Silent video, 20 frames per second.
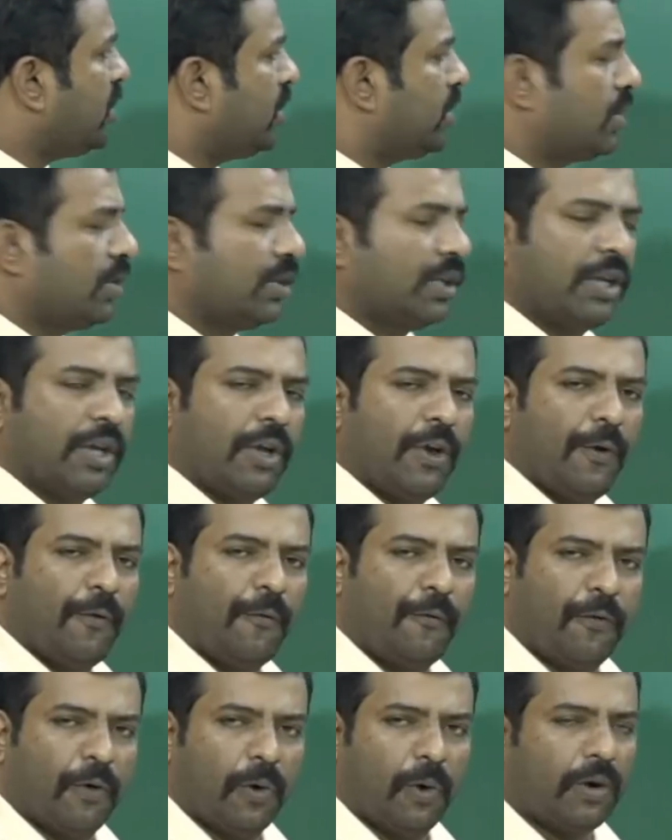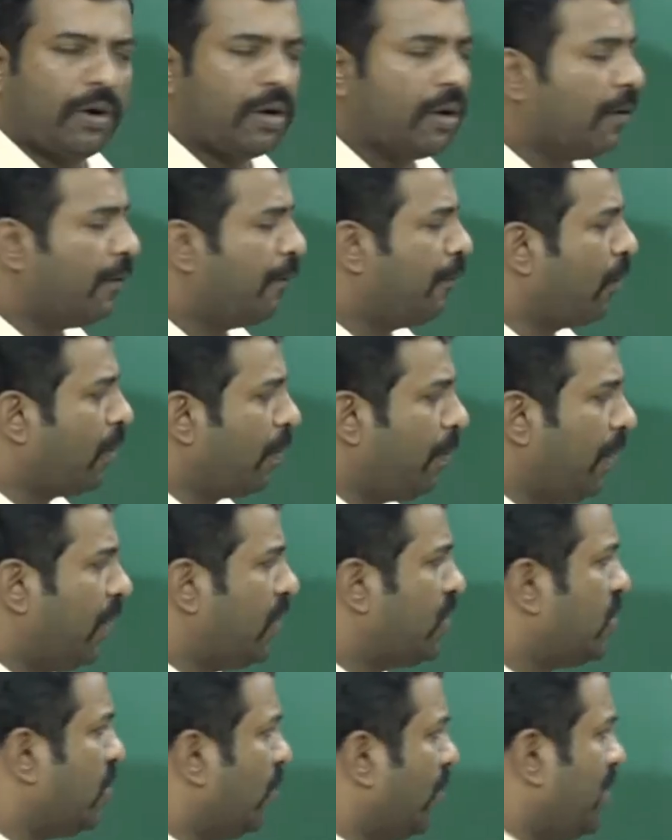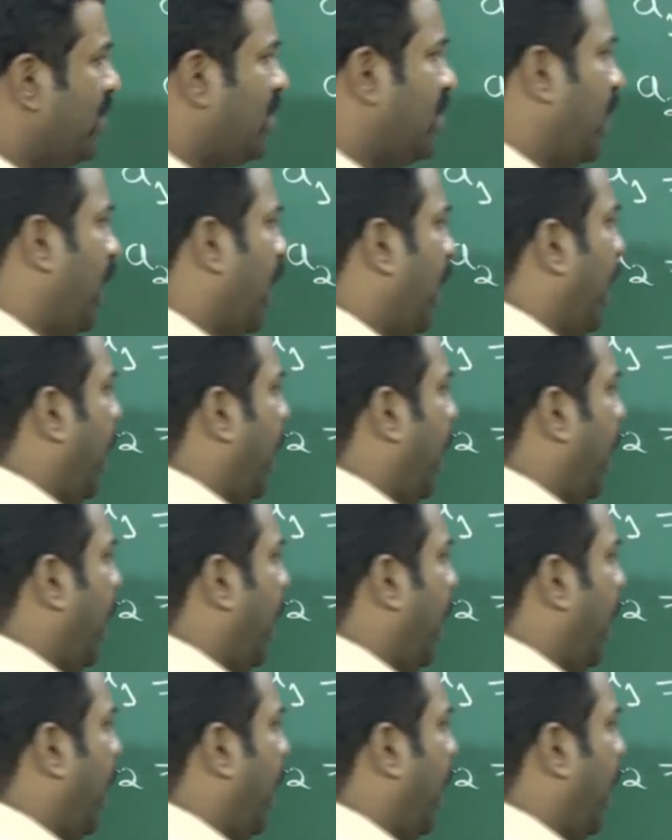is 4, 4 plus 2 is